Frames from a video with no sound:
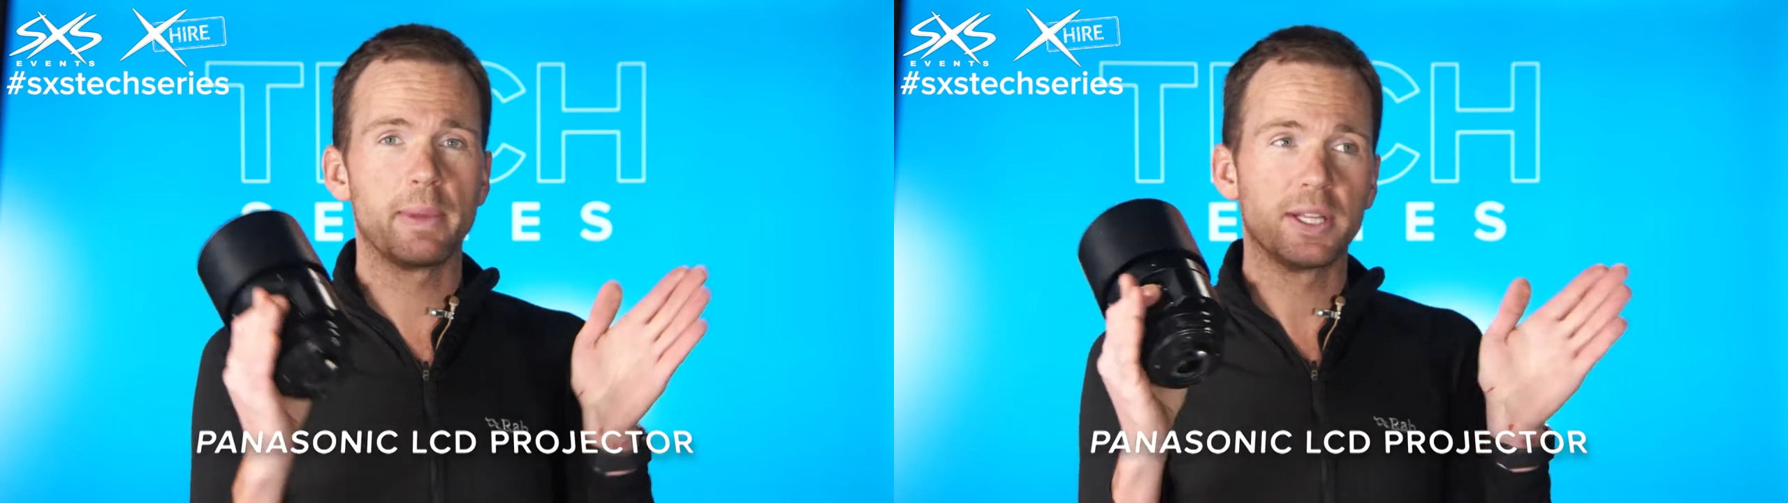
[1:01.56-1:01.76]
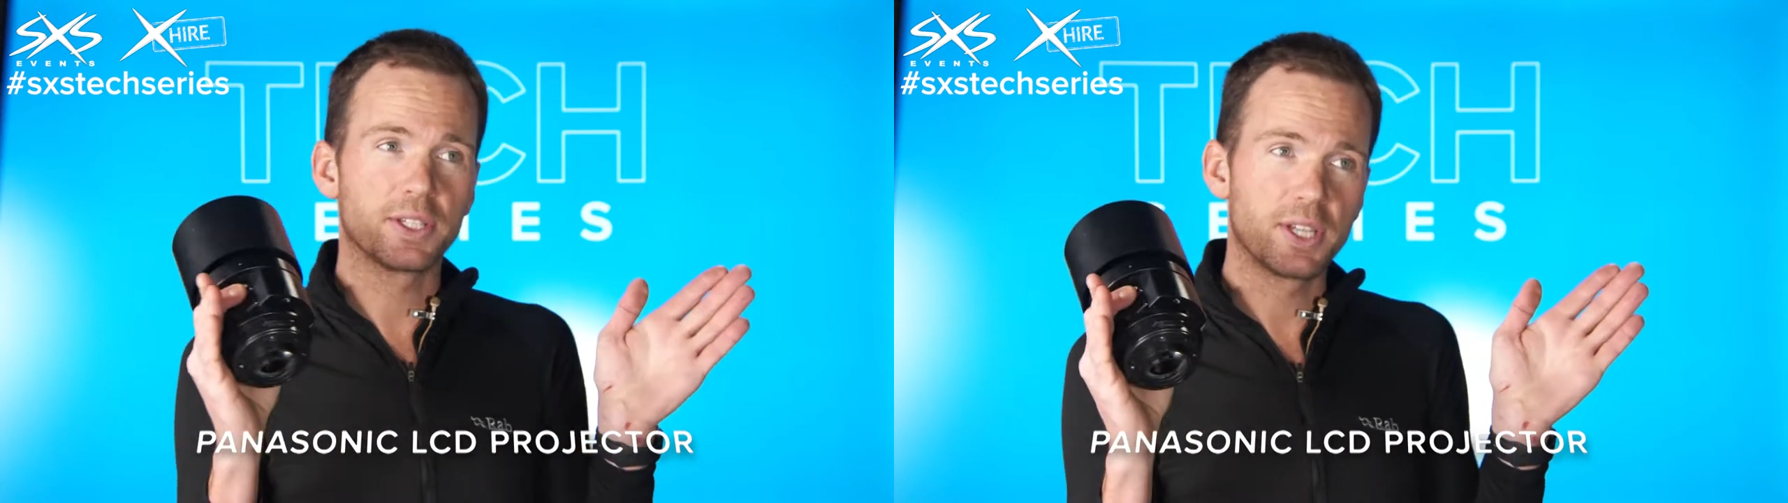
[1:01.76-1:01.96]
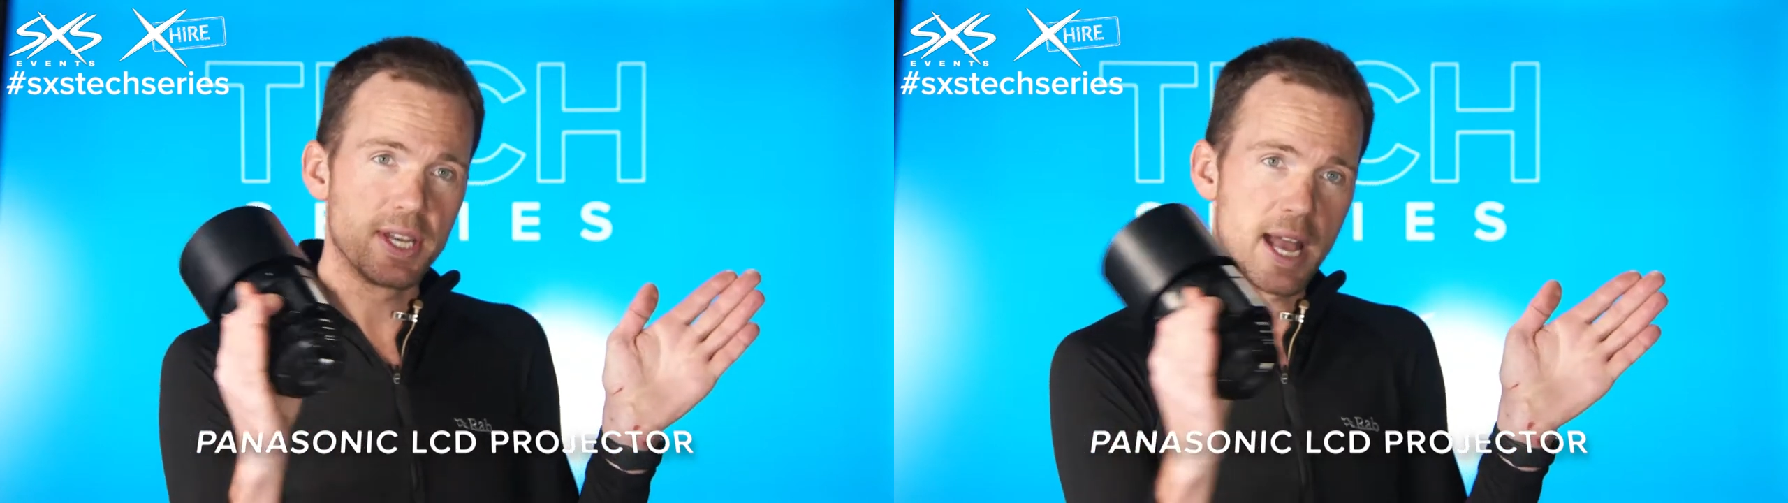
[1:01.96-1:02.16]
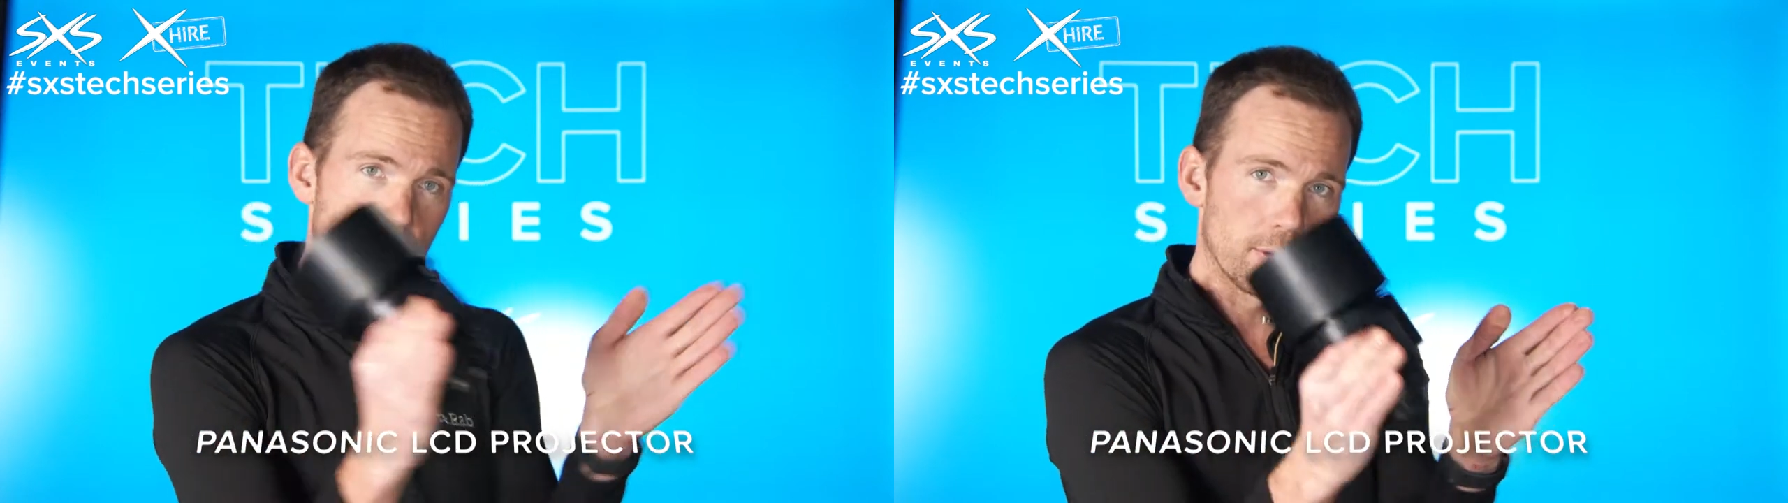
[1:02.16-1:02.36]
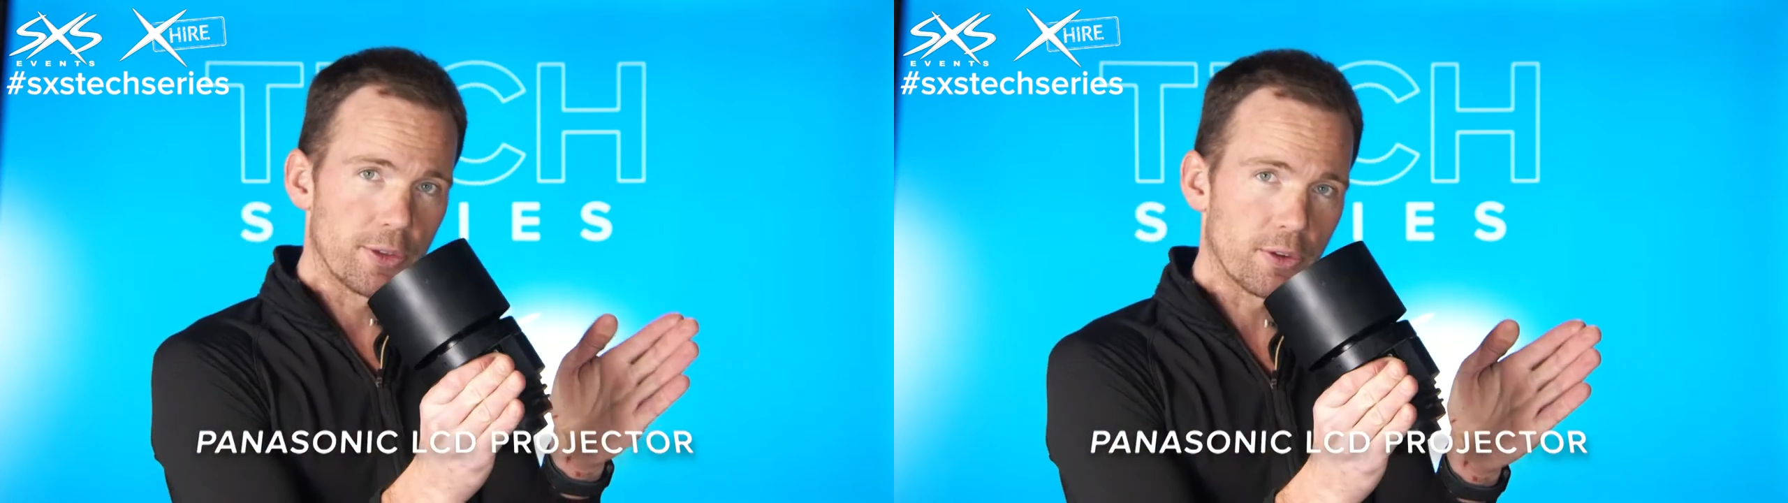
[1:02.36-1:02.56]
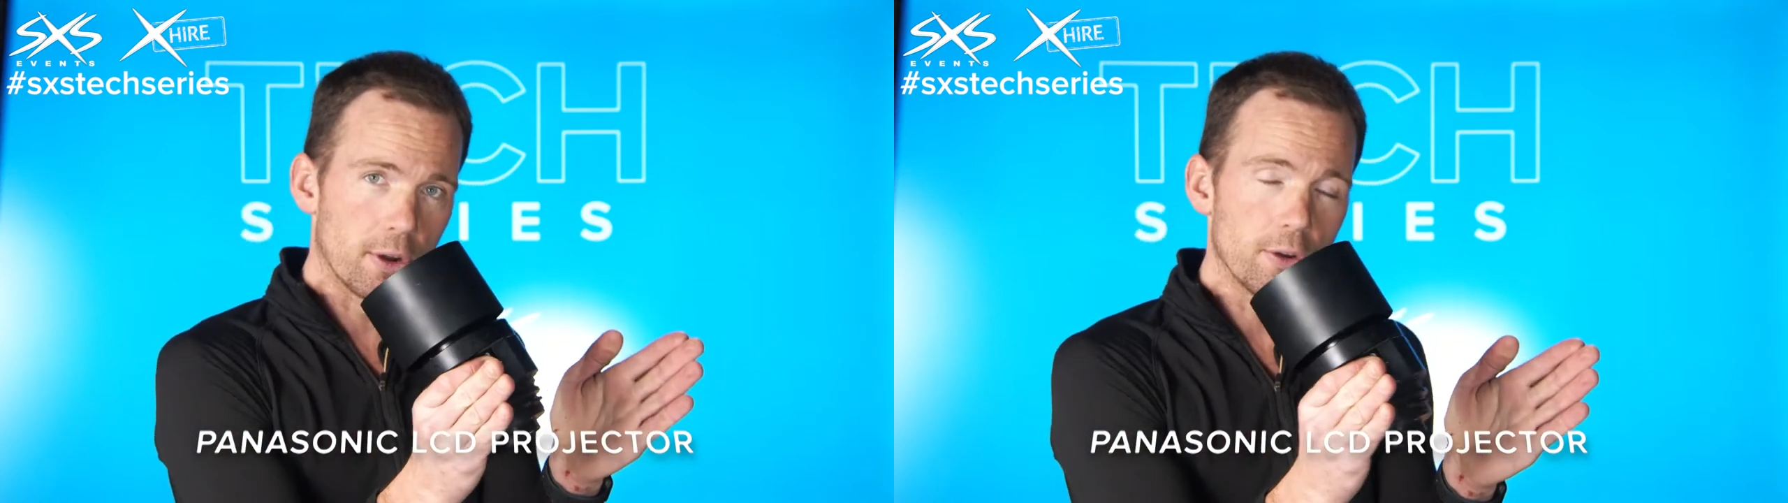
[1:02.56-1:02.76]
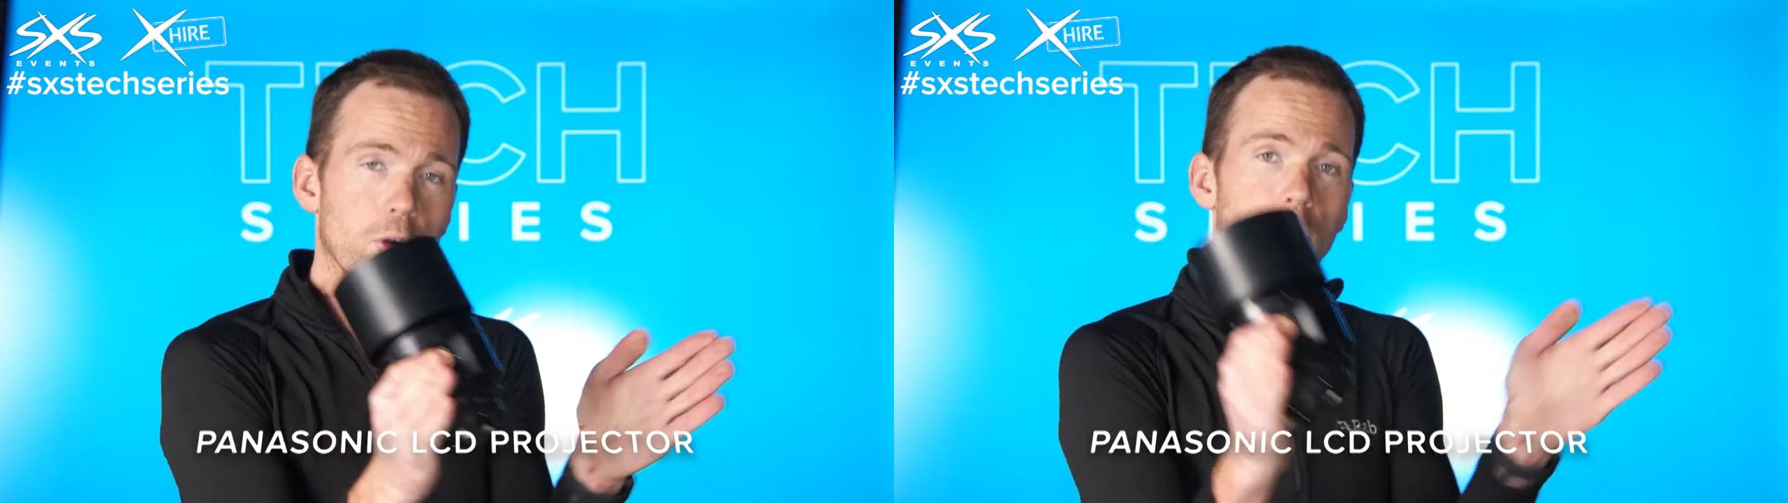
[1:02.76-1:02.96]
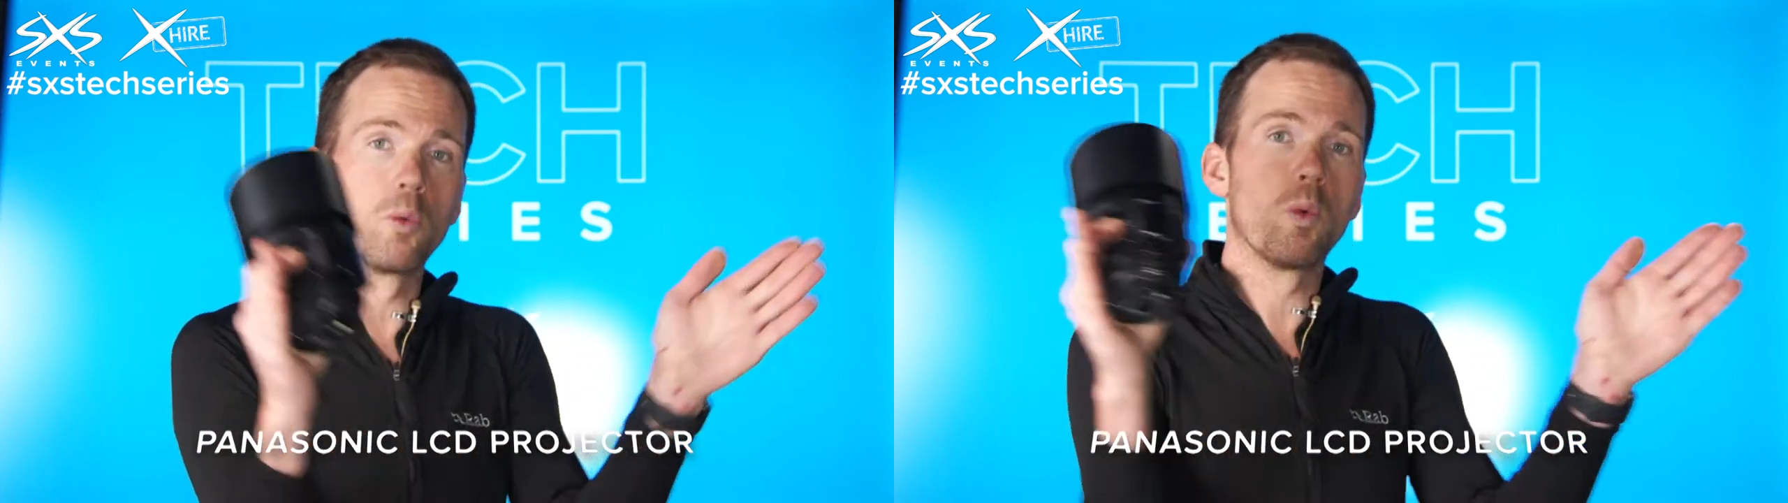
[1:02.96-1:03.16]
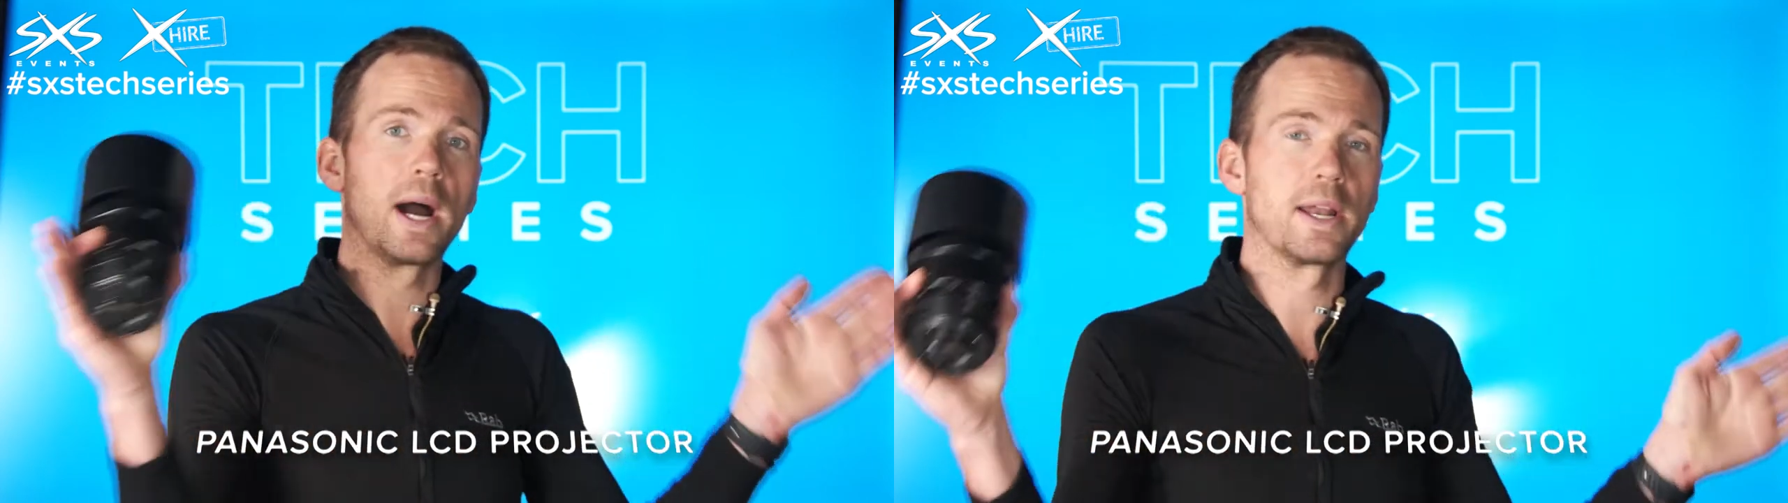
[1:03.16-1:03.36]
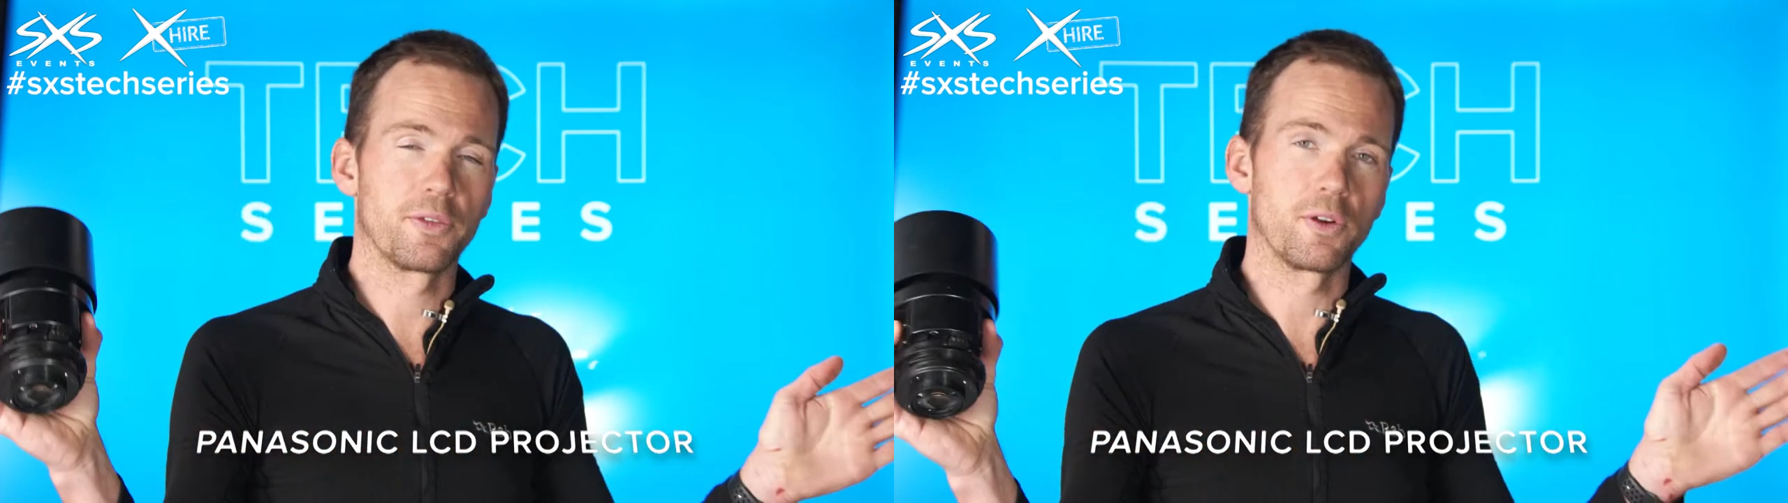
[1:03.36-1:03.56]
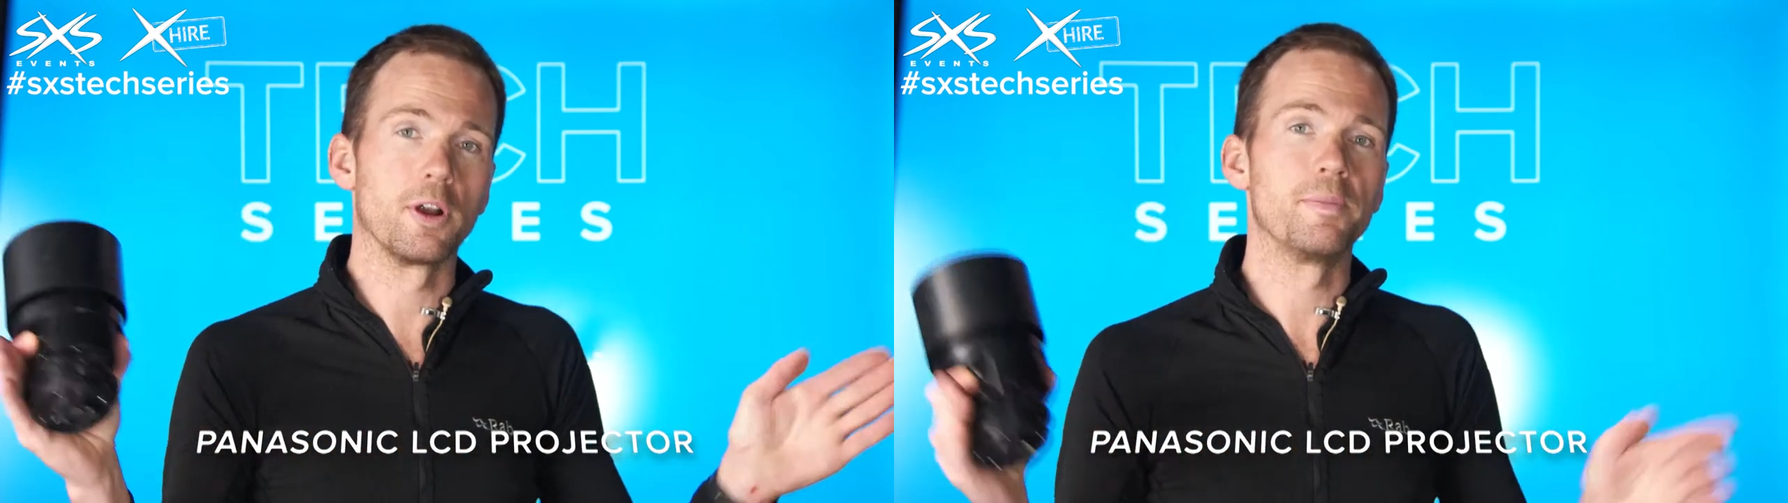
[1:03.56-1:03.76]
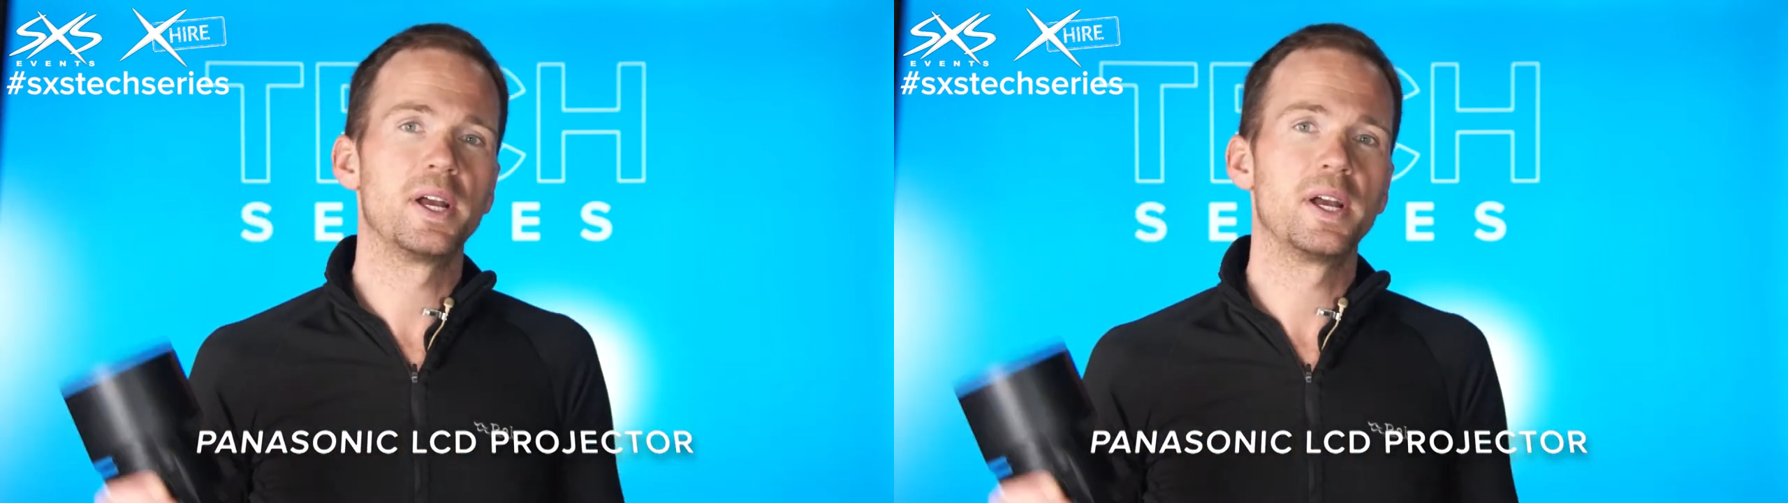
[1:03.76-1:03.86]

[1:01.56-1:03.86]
means it's a narrower throw or a wider throw.